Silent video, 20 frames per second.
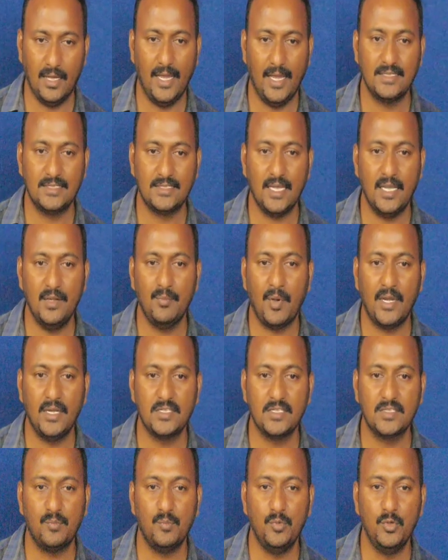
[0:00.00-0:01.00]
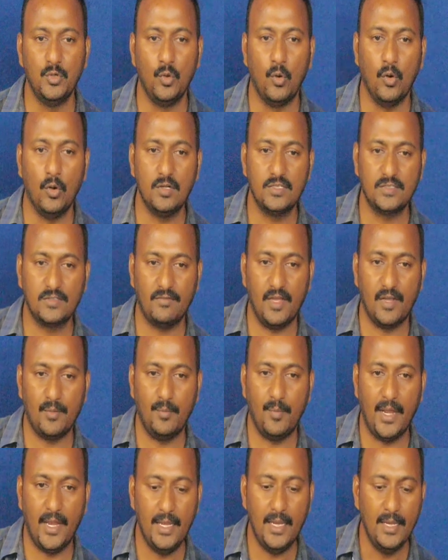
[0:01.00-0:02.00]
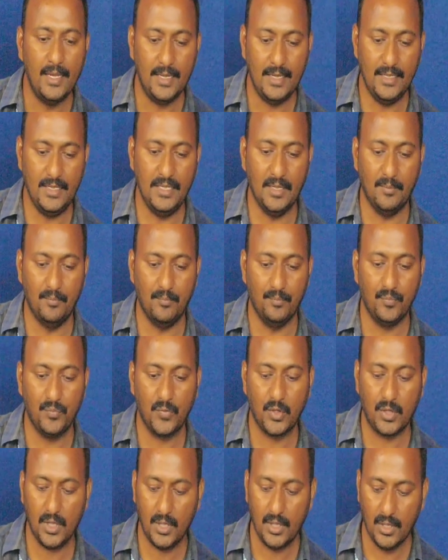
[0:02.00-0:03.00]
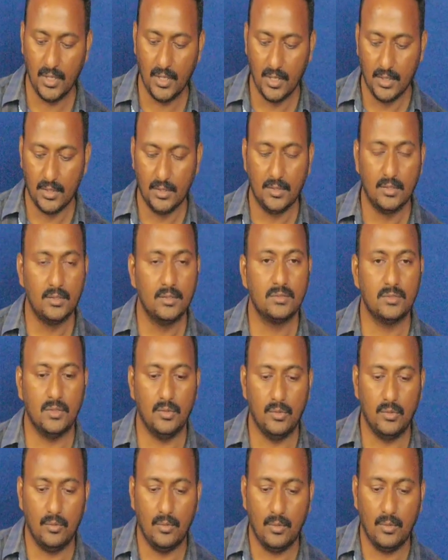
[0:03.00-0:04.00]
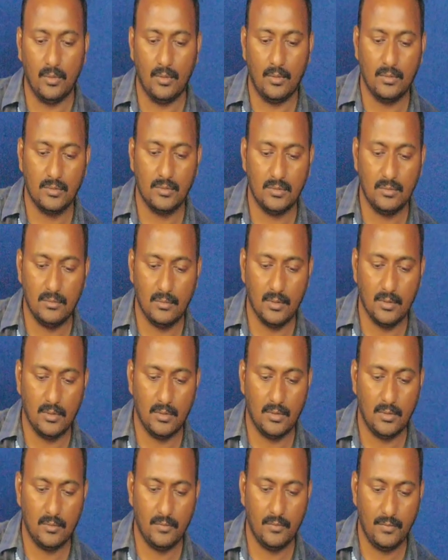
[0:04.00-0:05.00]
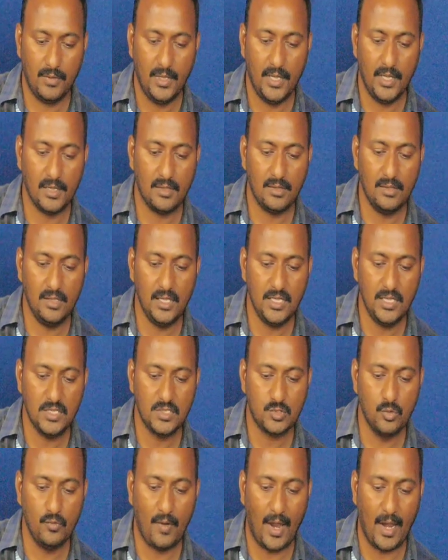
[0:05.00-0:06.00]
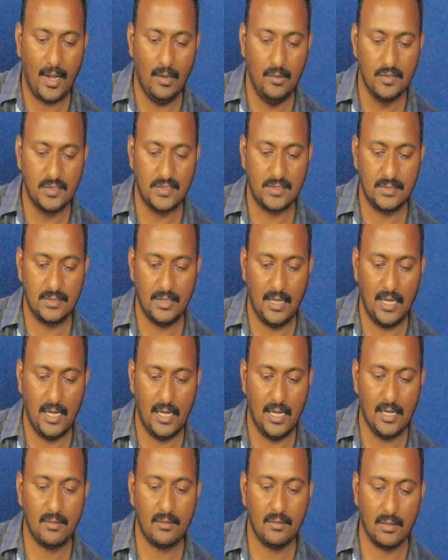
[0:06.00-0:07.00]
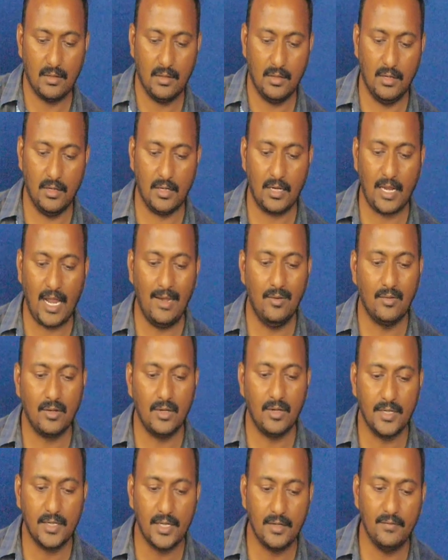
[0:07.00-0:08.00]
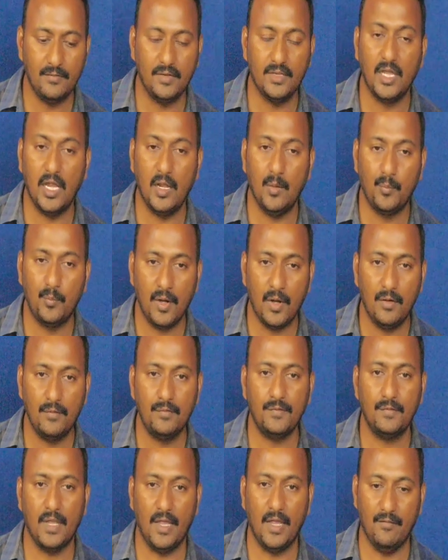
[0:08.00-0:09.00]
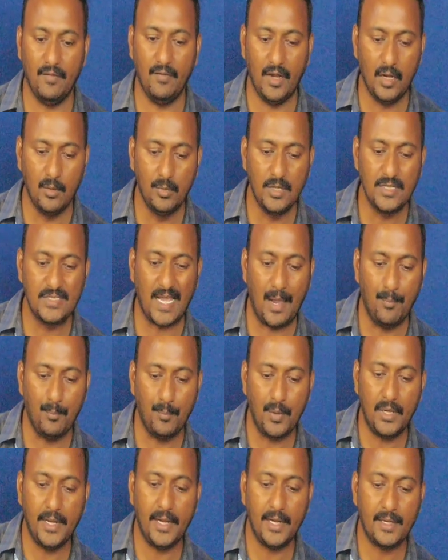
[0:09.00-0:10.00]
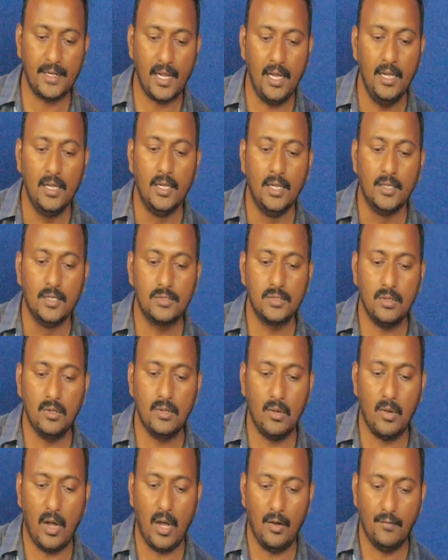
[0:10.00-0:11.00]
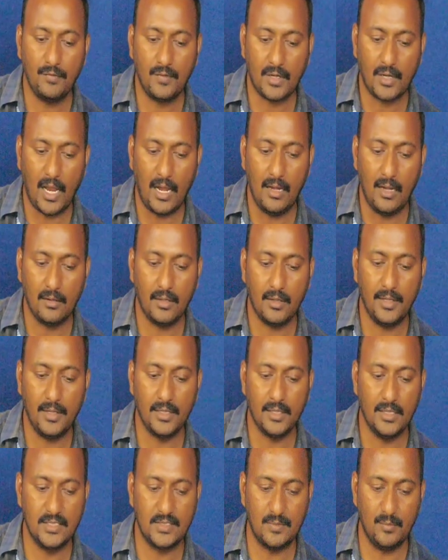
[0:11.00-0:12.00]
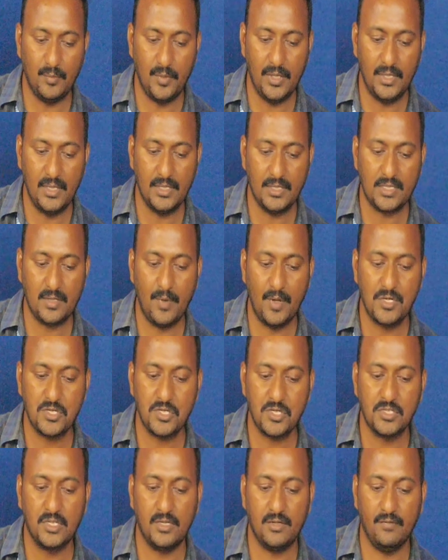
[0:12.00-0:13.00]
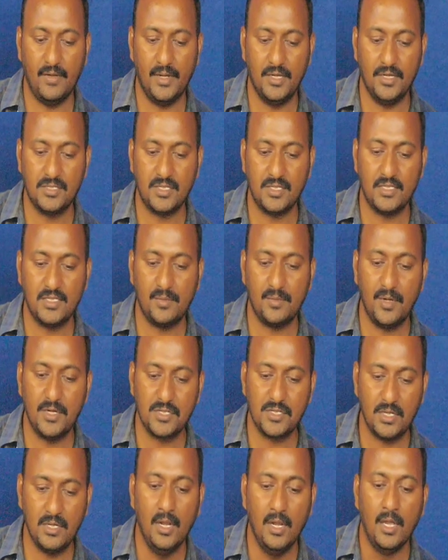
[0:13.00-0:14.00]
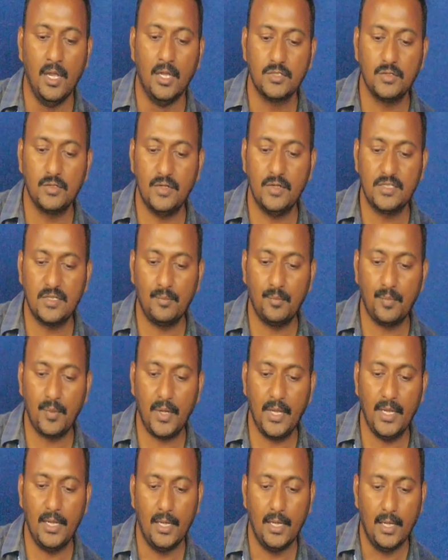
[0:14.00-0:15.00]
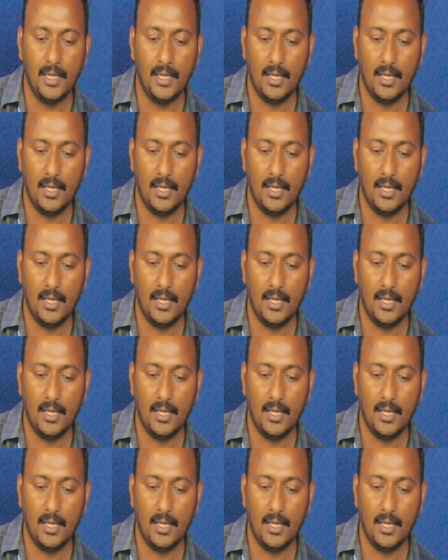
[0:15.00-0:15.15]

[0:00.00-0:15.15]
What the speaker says: xi minus mu whole square by m. Okay, so here these two values are calculated with the help of available sample data. So after calculating these mean estimations and variance estimation, so we simply